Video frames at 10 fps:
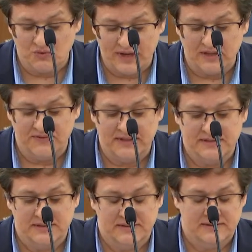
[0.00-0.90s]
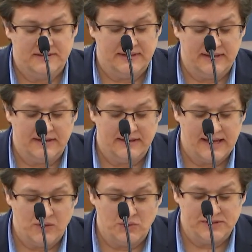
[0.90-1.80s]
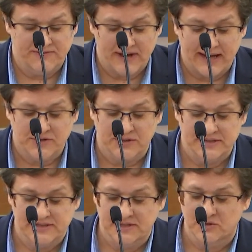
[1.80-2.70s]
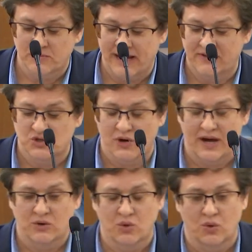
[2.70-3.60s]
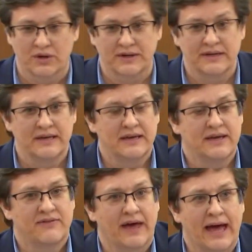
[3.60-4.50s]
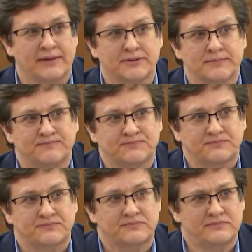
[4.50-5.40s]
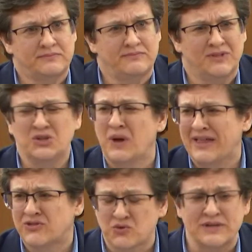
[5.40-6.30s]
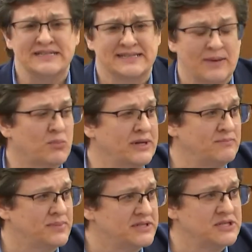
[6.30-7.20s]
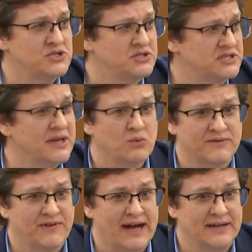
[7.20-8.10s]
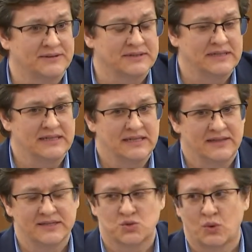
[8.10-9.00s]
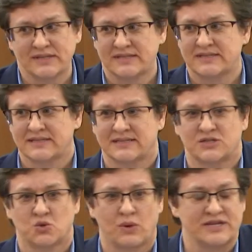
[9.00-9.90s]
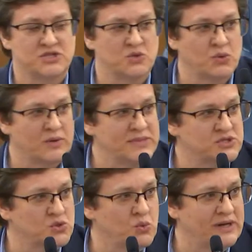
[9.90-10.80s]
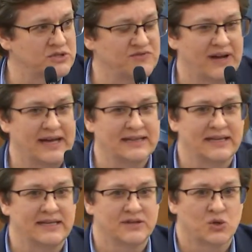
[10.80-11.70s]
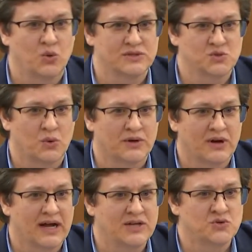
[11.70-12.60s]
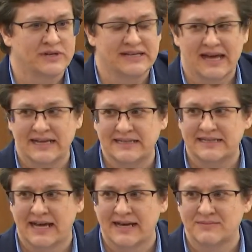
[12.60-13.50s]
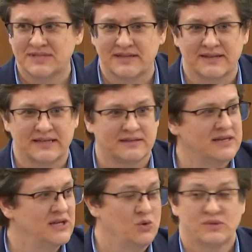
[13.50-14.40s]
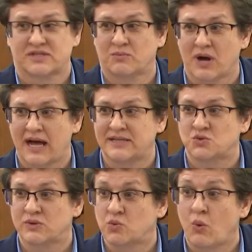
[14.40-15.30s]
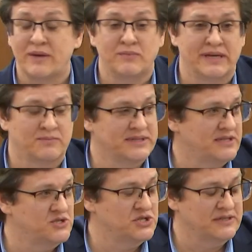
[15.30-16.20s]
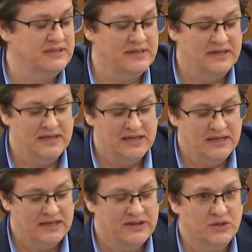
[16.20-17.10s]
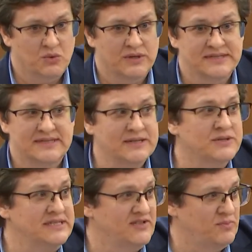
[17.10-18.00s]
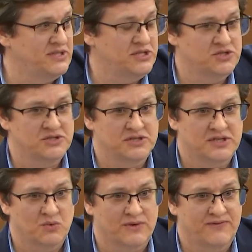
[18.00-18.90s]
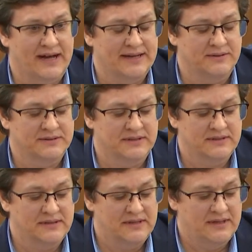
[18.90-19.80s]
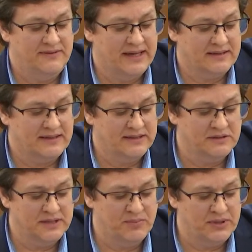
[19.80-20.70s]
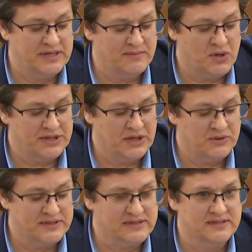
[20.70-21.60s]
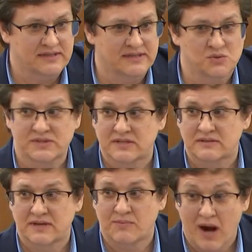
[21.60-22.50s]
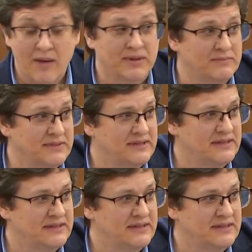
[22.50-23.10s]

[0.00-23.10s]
relevant and was a factor considered by the trial court that you had 3 separate petitions that were filed. This wasn't a situation where Mr. Welch violated the court's order 190 times and then was surprised with one big petition. There were a series of petitions that were filed that clearly put him on notice that this was a problem.